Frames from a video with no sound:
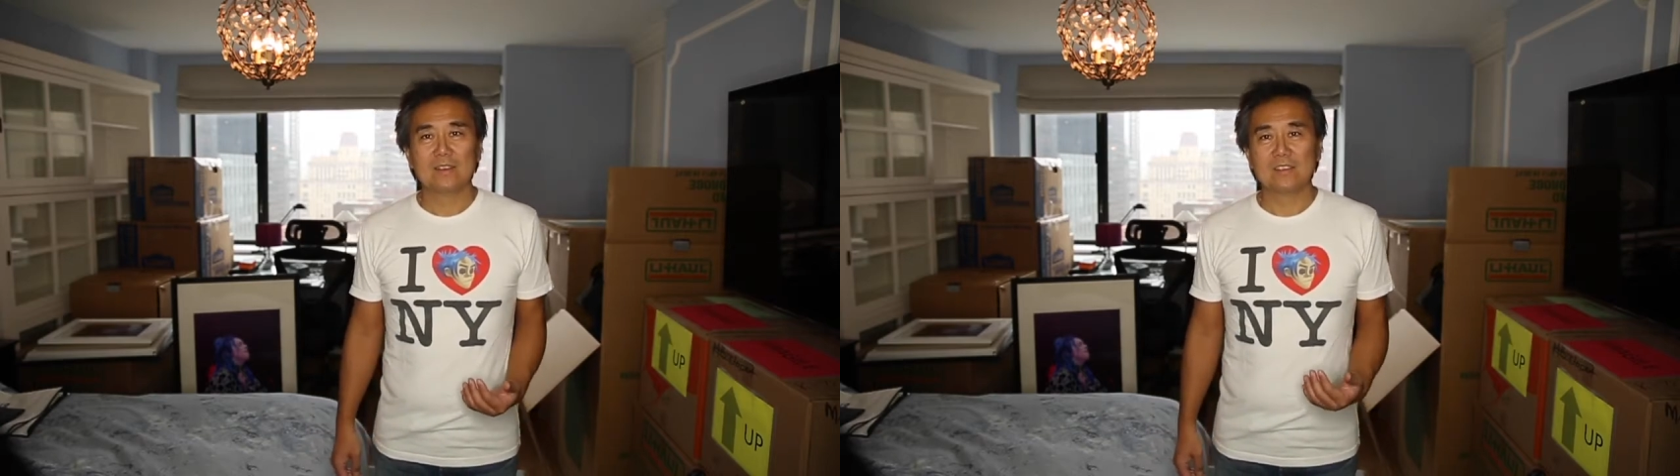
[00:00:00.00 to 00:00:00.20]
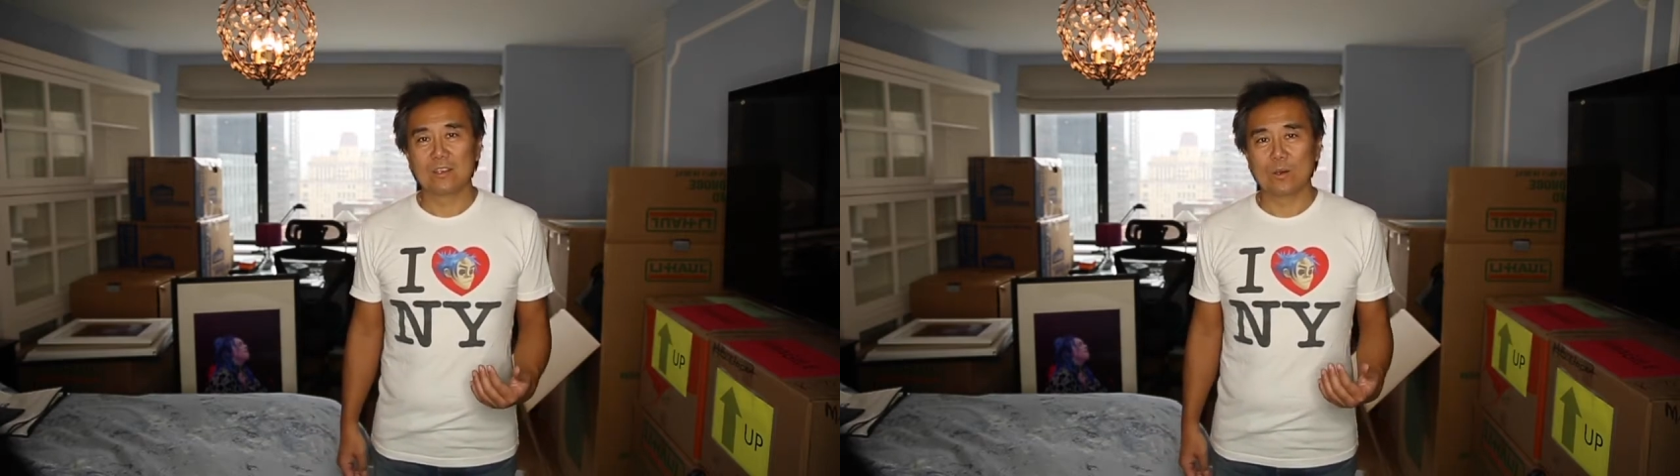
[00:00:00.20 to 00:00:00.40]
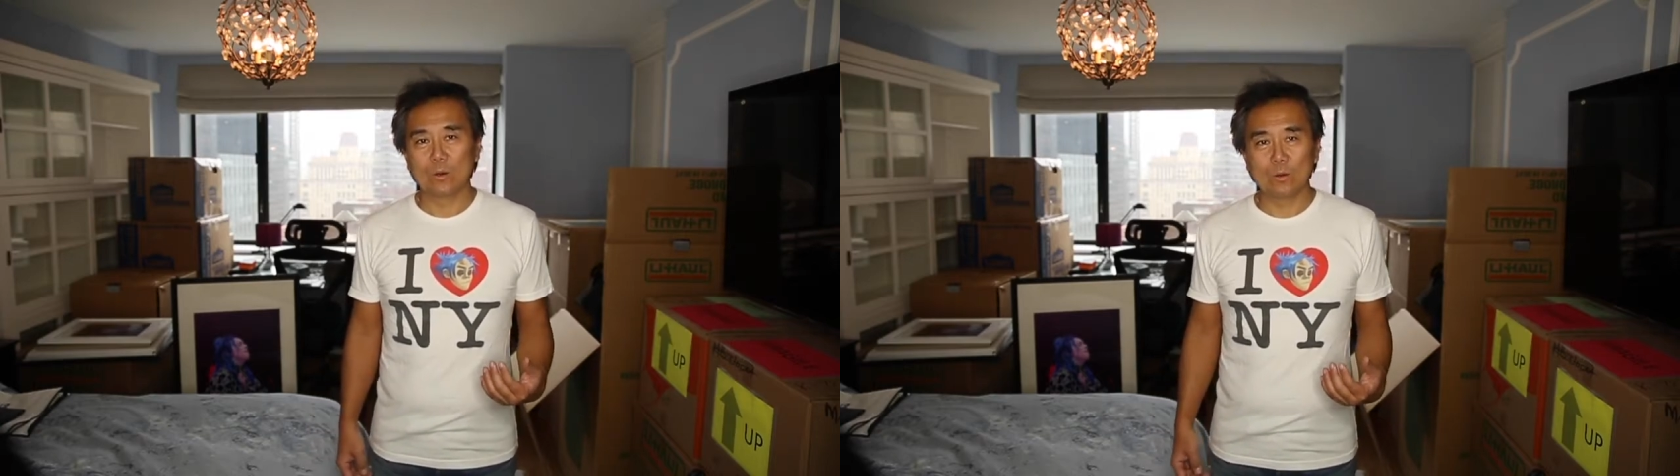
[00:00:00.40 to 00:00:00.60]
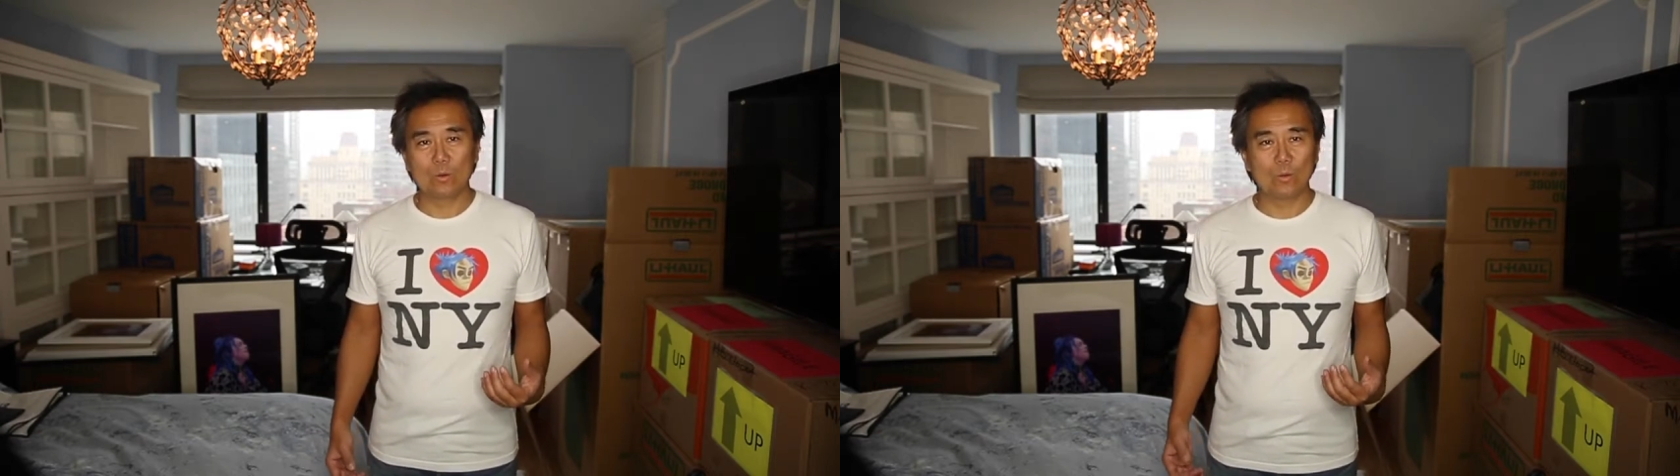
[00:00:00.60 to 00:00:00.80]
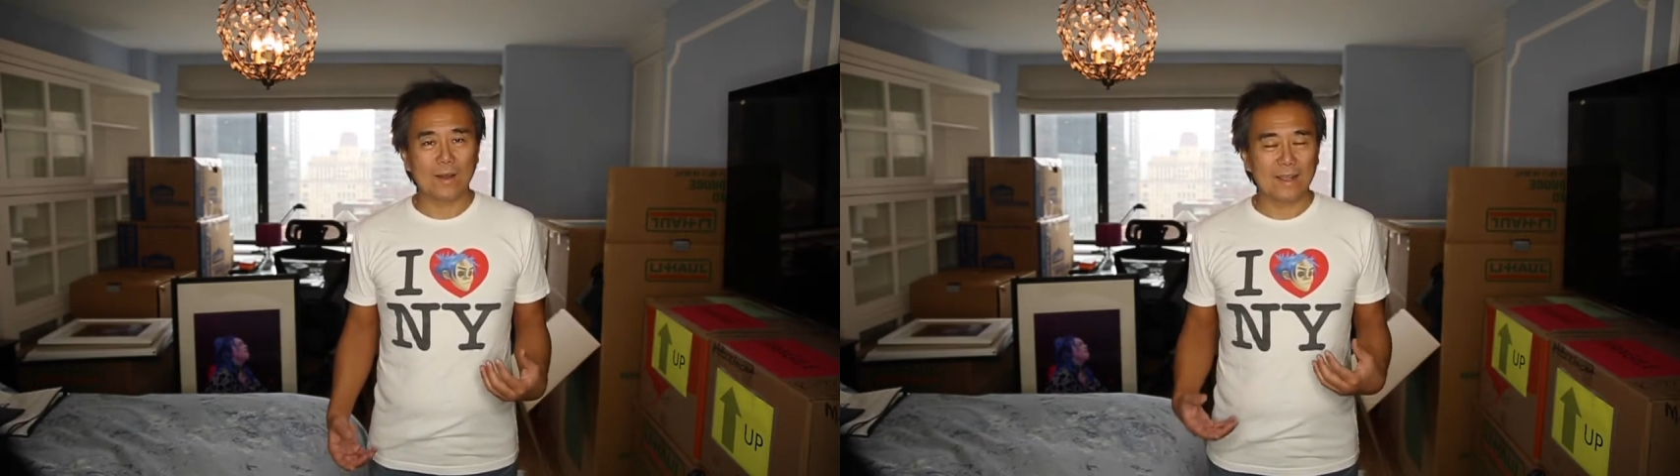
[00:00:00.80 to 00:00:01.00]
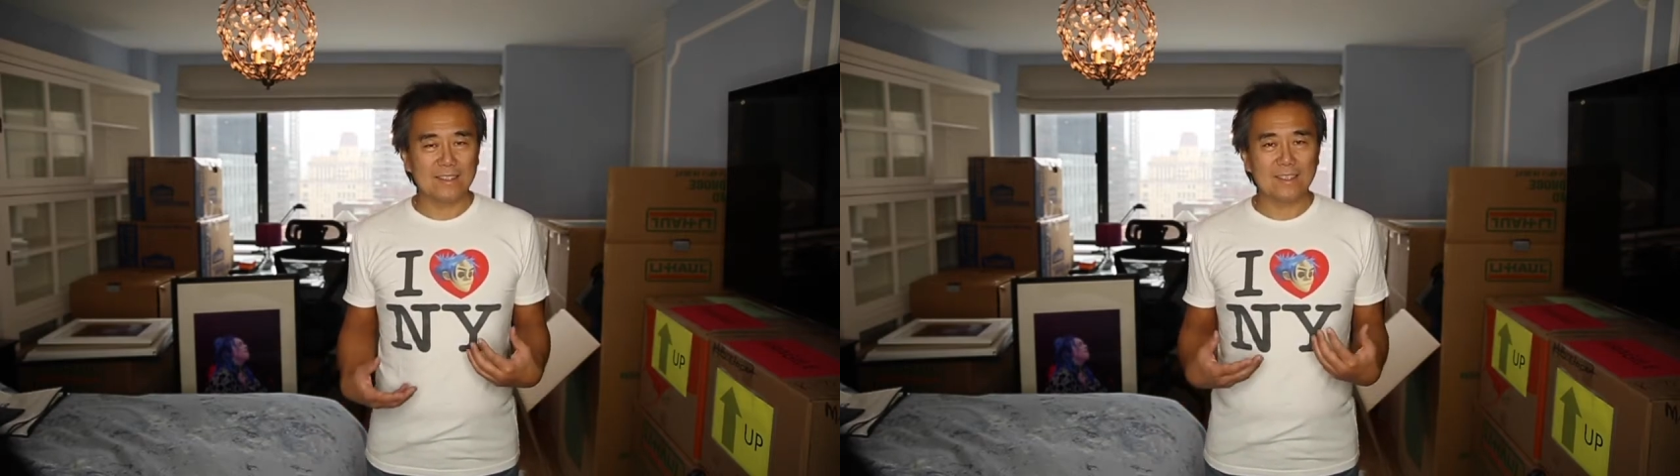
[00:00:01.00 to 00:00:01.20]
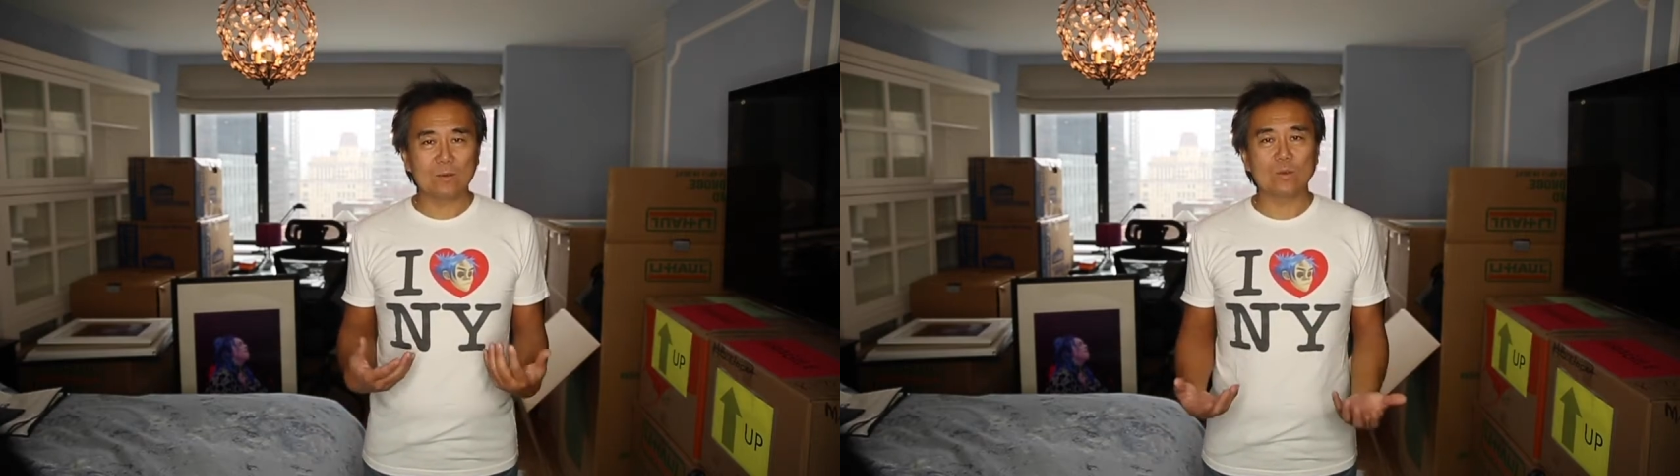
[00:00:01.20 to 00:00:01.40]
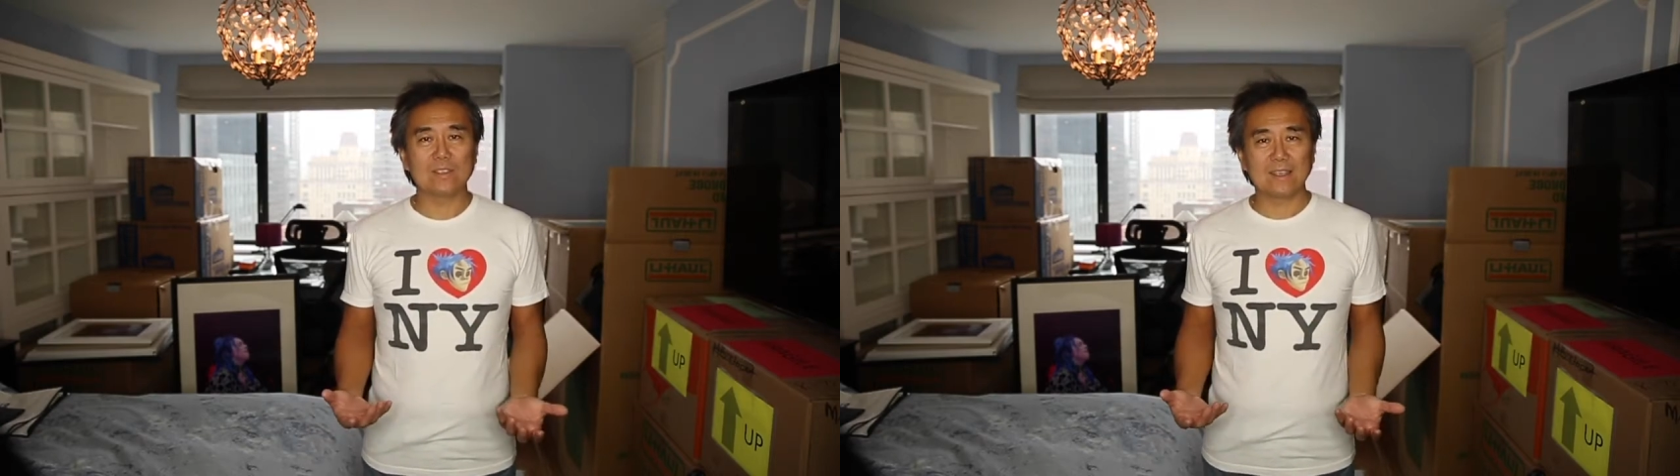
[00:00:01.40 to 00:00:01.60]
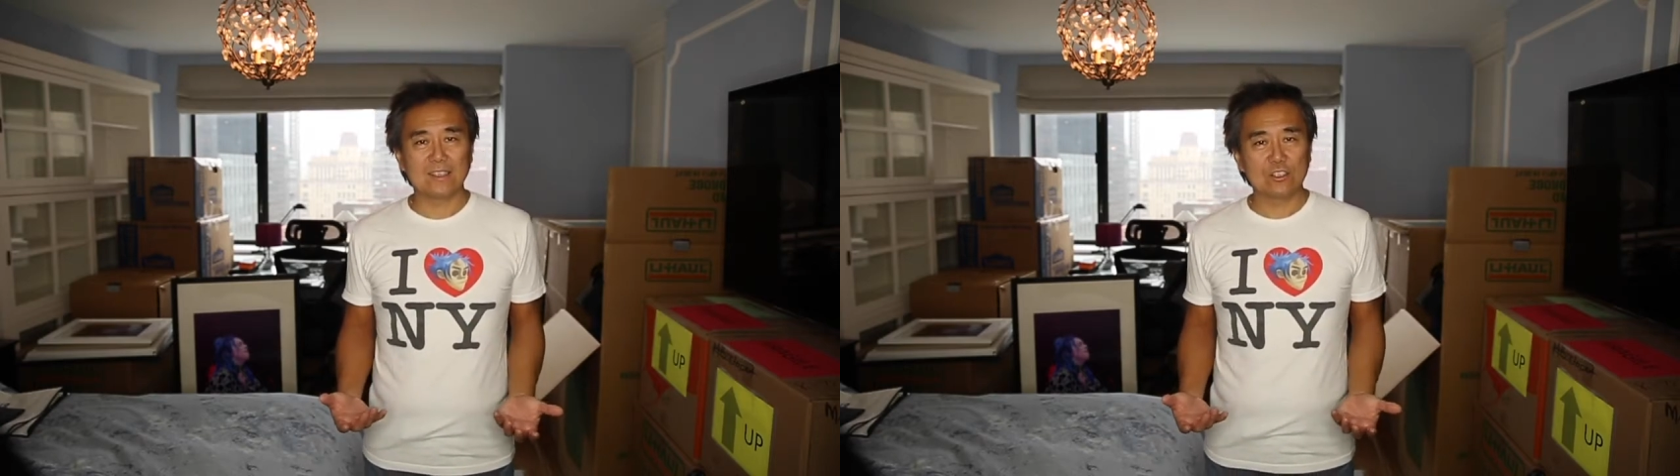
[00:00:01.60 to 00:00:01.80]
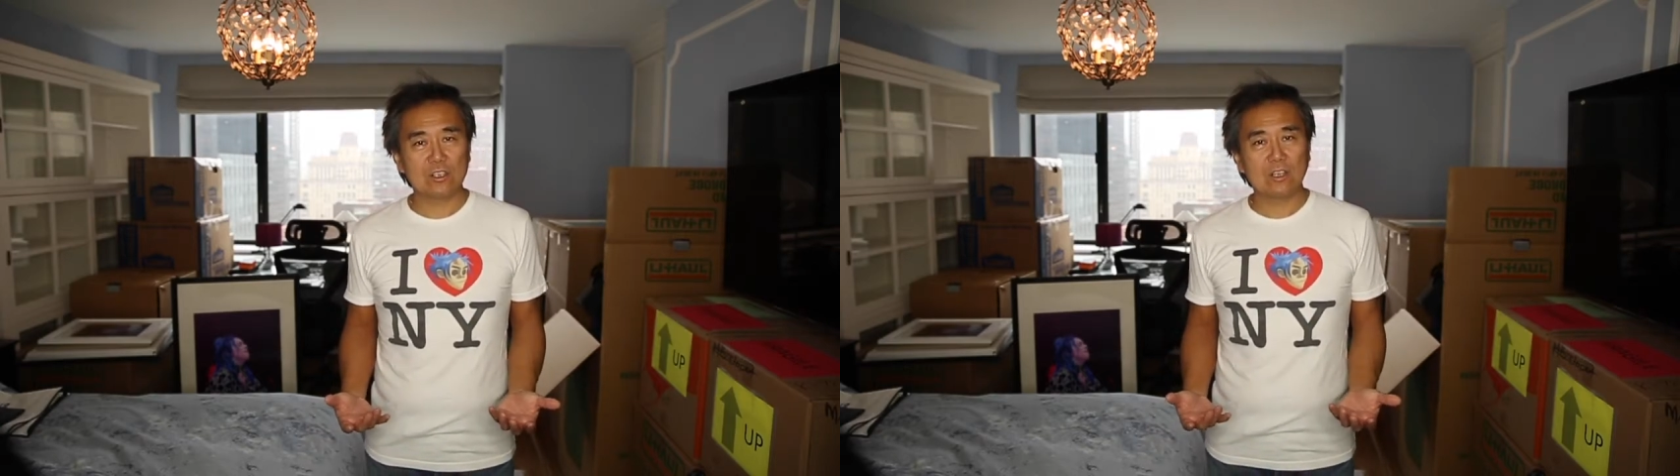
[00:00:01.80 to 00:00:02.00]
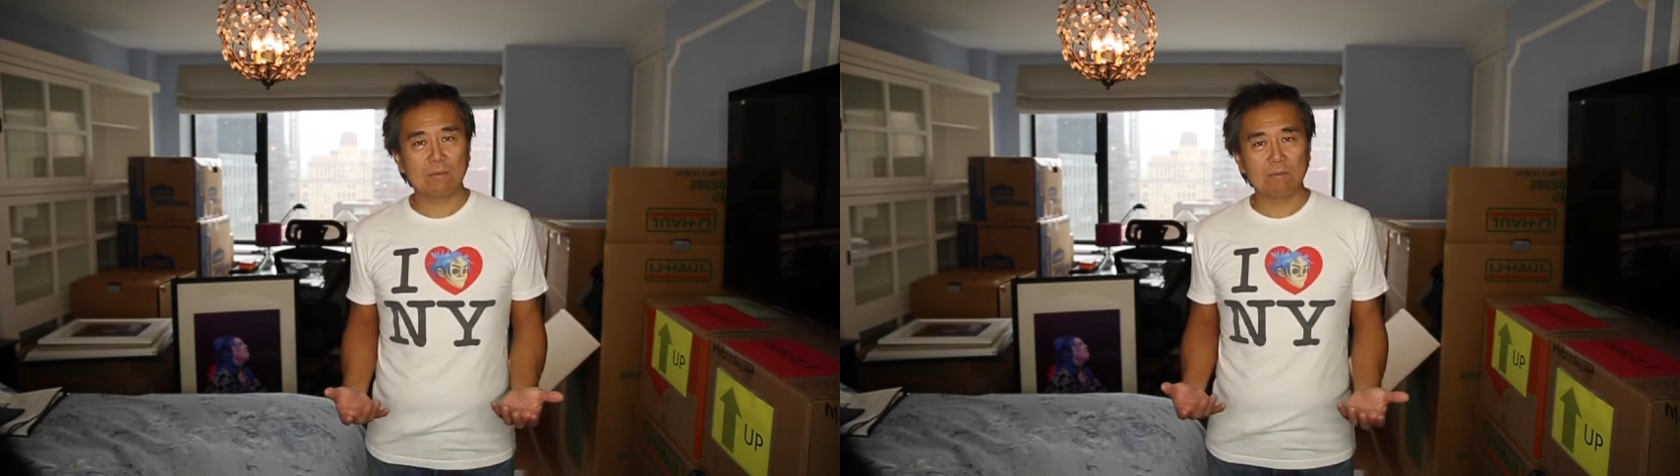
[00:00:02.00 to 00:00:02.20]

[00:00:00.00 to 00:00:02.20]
So what I did was I took